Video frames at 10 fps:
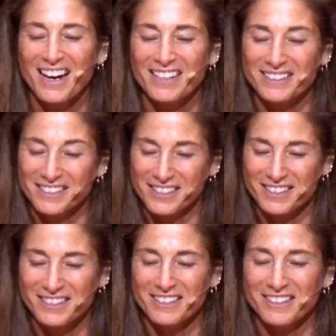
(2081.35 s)
I said,
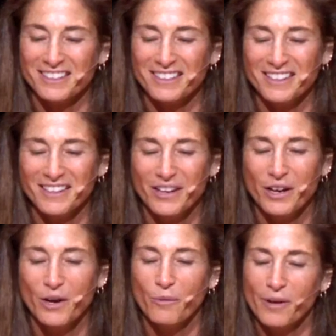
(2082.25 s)
yes, Nikki.
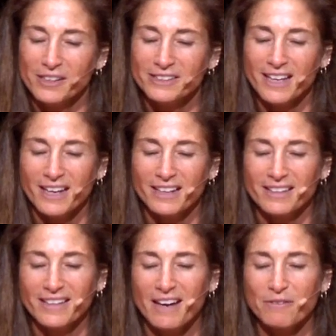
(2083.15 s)
Well,
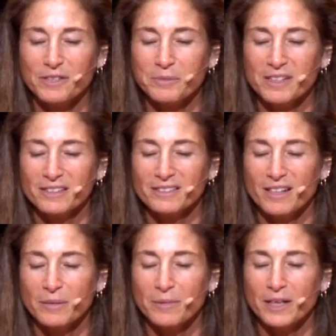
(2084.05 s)
Daddy, that was because
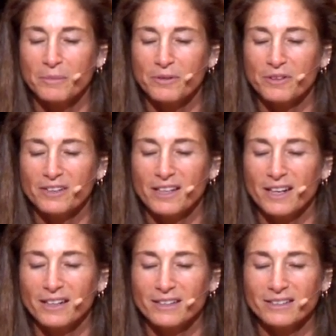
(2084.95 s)
on my birthday,
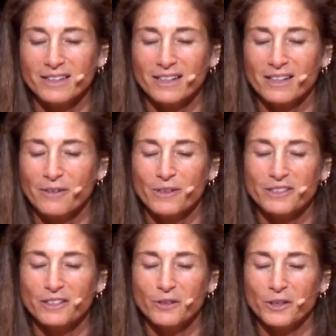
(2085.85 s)
I decided I
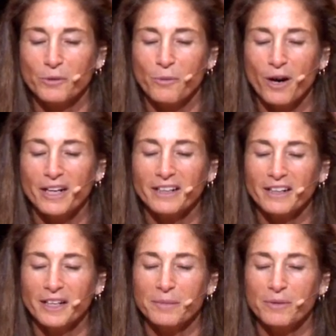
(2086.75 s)
wasn't going to whine
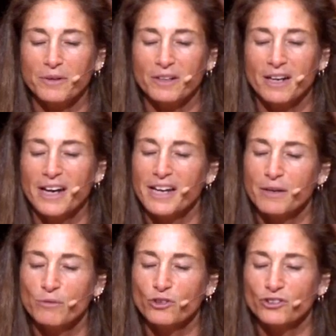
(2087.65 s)
anymore.
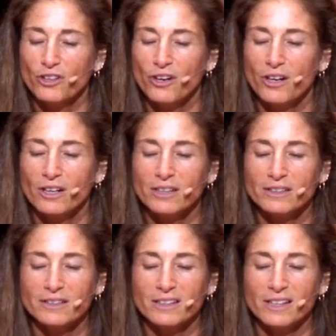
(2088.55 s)
It was the
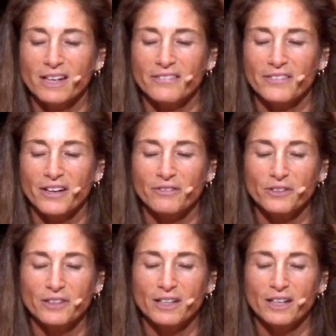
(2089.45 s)
hardest thing I've
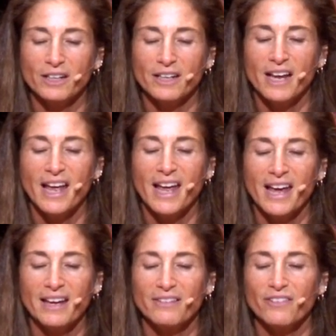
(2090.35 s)
ever done.
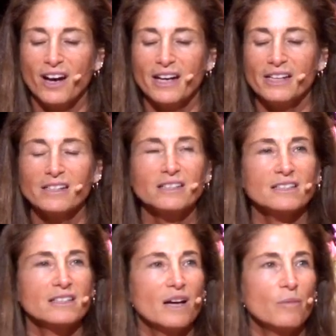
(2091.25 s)
And if I can
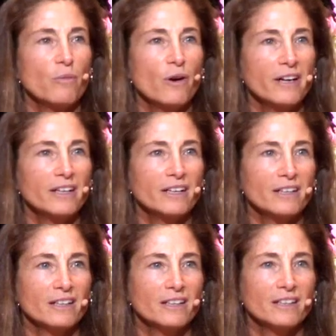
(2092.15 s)
stop
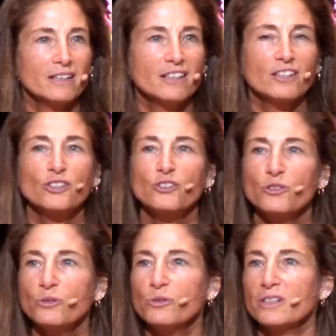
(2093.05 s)
whining,
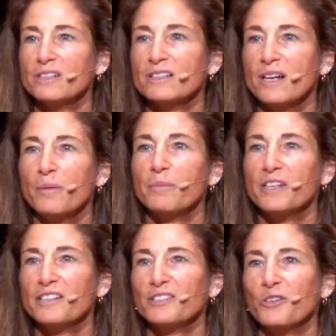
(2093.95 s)
you can stop
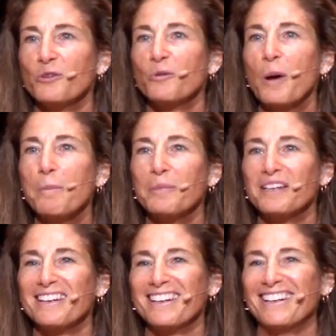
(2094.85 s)
being so
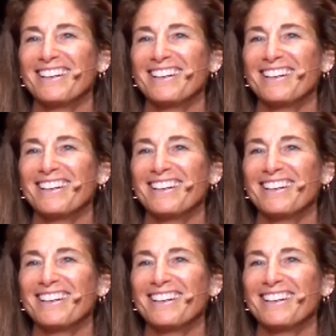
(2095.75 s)
grumpy.